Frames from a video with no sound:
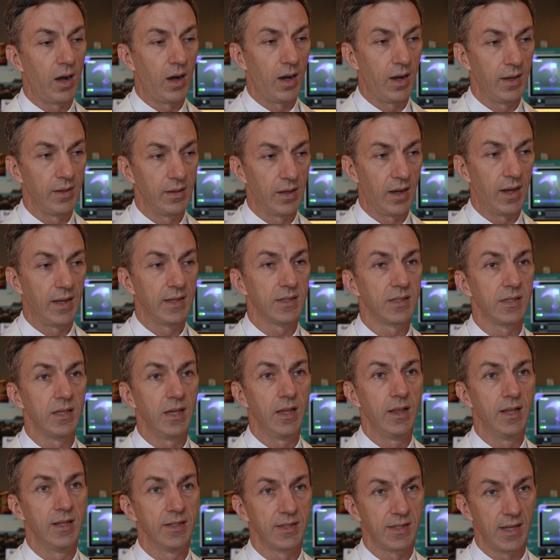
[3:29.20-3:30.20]
I
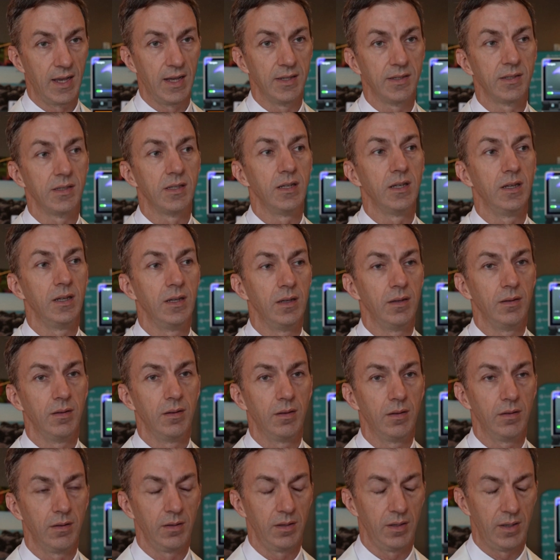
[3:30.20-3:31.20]
see this as
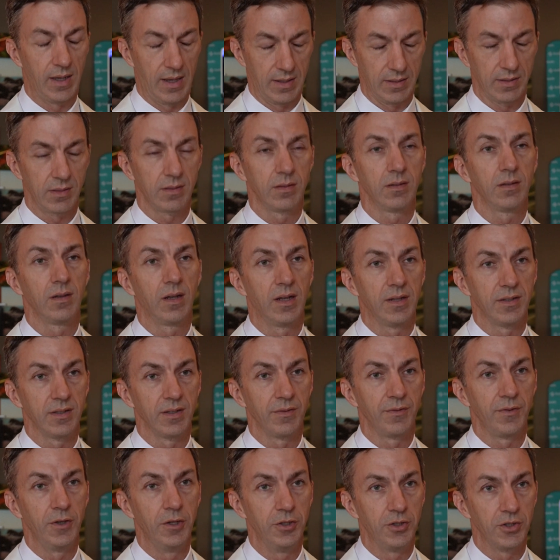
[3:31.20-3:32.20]
as
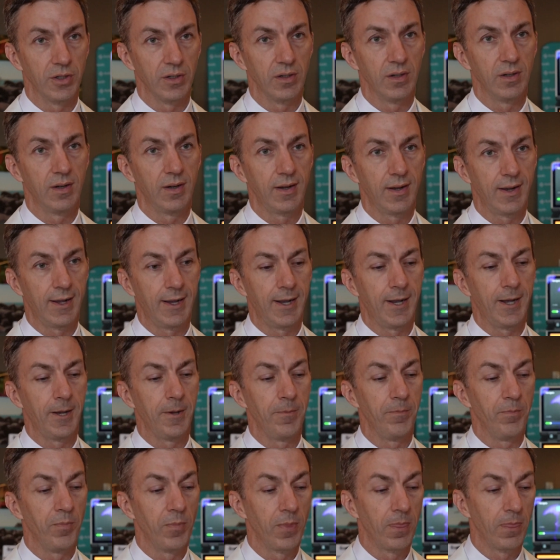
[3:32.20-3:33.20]
the future.
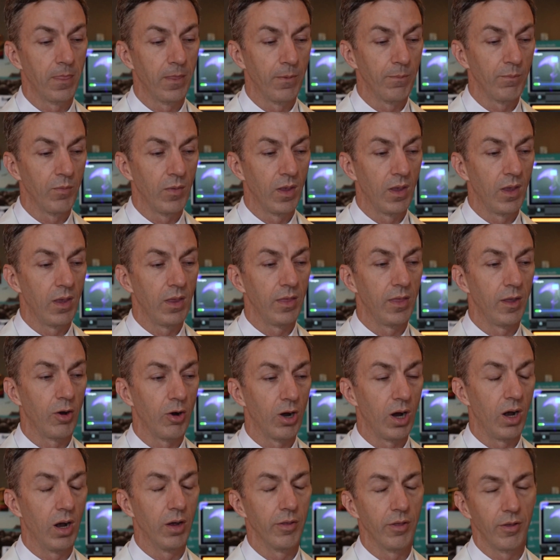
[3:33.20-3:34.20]
There
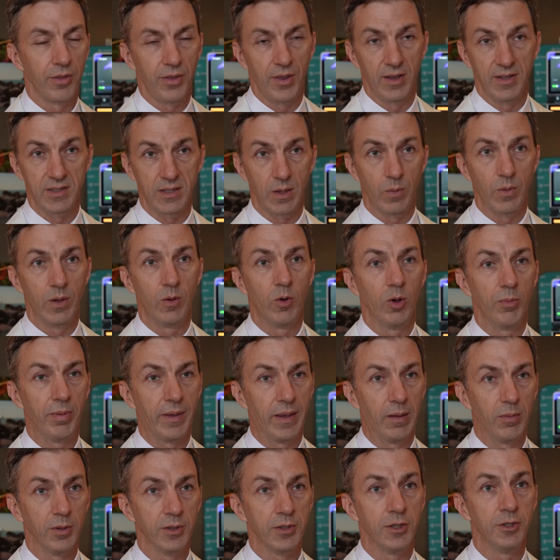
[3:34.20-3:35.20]
are other things that we will
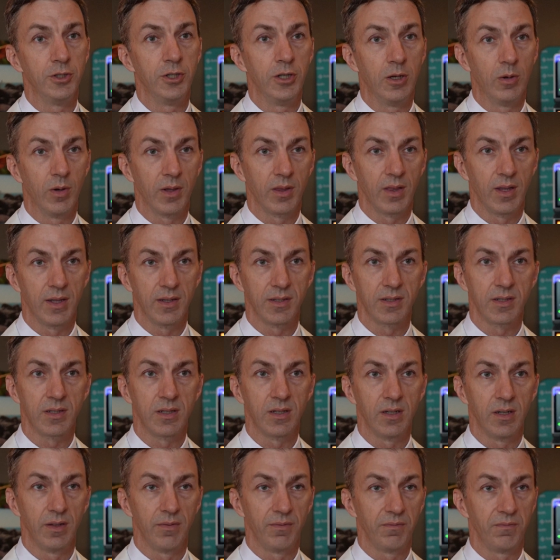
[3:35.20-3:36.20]
be able to do with this
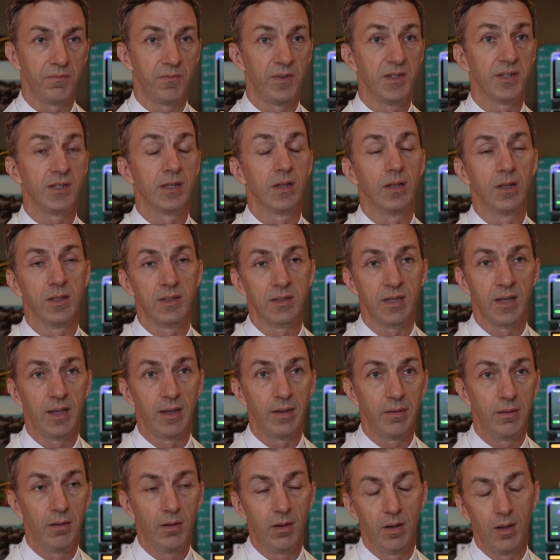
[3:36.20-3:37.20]
to
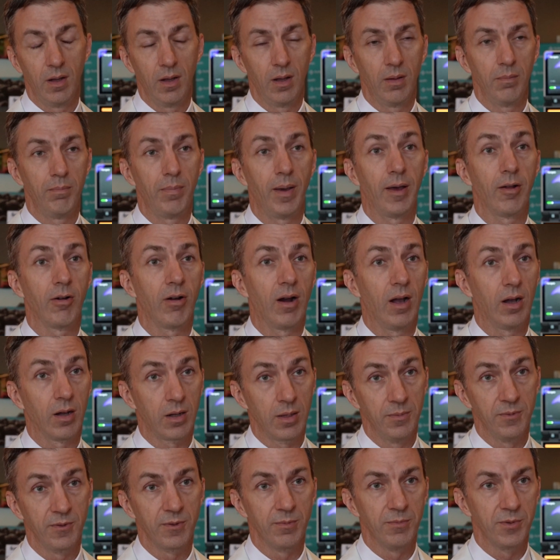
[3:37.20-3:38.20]
facilitate better
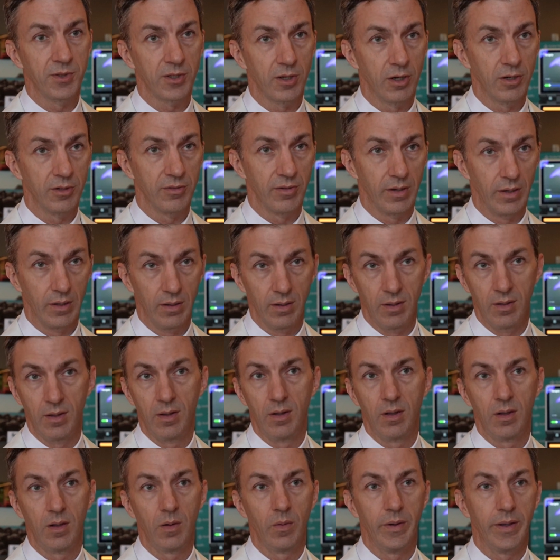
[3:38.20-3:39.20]
outcomes from surgery.
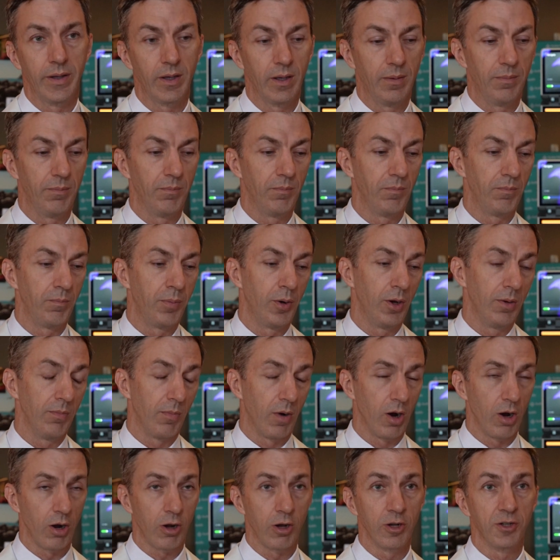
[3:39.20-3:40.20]
We can put
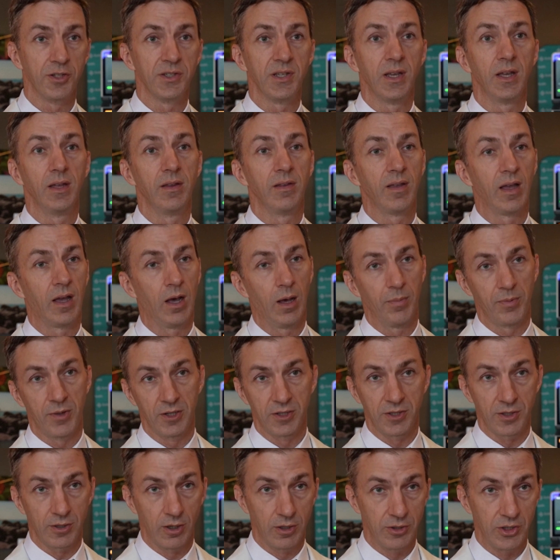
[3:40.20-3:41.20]
markers in to help
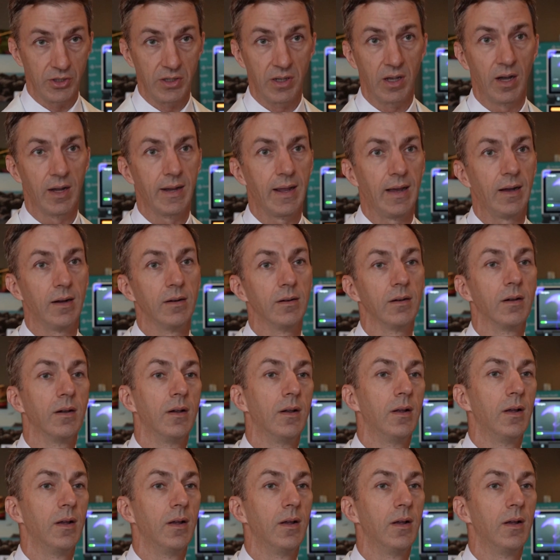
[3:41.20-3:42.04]
the surgeon cut out